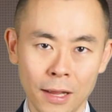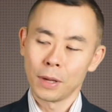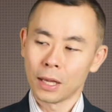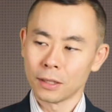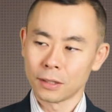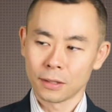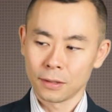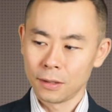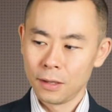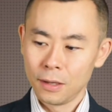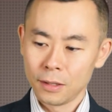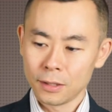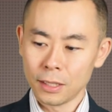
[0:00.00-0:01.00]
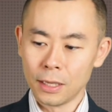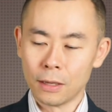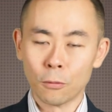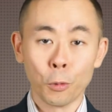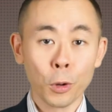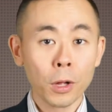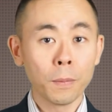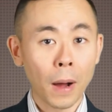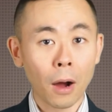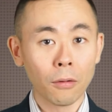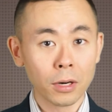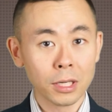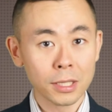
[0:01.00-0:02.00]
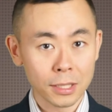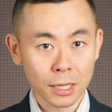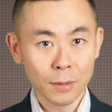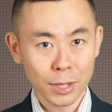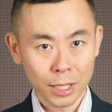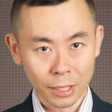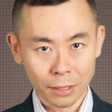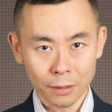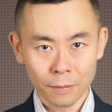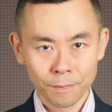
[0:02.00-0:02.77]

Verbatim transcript: Because, see, willpower is limited.